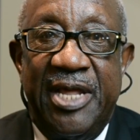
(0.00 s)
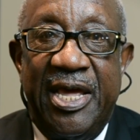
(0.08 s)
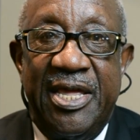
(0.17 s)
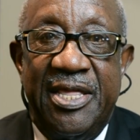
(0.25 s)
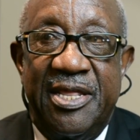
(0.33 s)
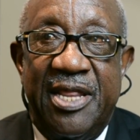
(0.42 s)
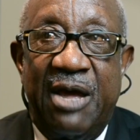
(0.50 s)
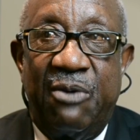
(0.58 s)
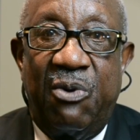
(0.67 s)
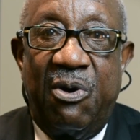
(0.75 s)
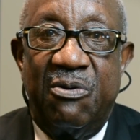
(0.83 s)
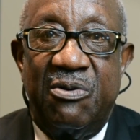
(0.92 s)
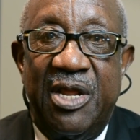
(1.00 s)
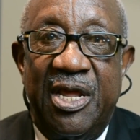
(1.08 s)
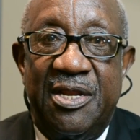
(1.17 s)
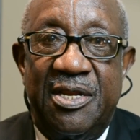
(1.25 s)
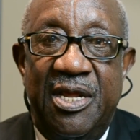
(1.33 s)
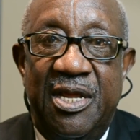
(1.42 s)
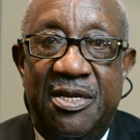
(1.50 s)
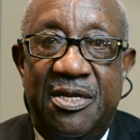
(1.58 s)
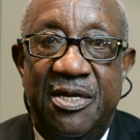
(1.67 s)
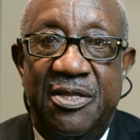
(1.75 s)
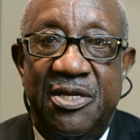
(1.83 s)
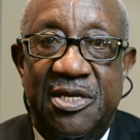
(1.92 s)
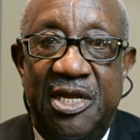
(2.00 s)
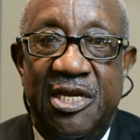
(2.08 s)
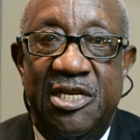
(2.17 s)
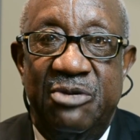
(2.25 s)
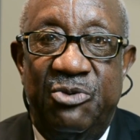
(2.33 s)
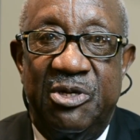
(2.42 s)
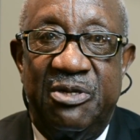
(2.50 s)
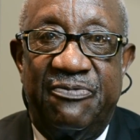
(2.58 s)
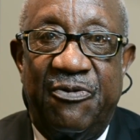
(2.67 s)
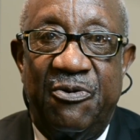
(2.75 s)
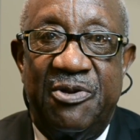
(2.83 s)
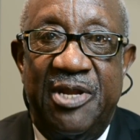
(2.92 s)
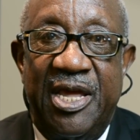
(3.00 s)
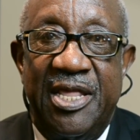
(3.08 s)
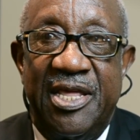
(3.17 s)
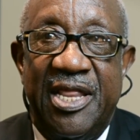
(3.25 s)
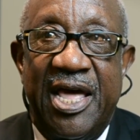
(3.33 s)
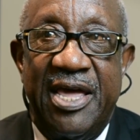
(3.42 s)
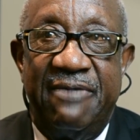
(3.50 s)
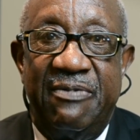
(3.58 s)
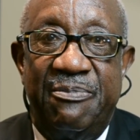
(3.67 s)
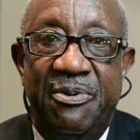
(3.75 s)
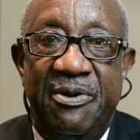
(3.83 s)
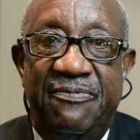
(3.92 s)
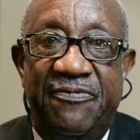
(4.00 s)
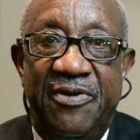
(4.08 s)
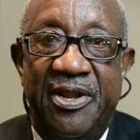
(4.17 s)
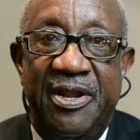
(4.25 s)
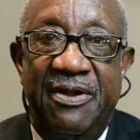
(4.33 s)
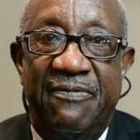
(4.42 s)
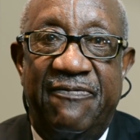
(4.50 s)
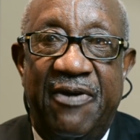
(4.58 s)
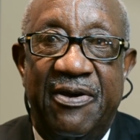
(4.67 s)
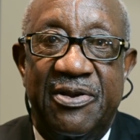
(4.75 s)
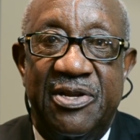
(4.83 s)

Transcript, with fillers: day that I walked to the station was the first day that I ever put foot in the fire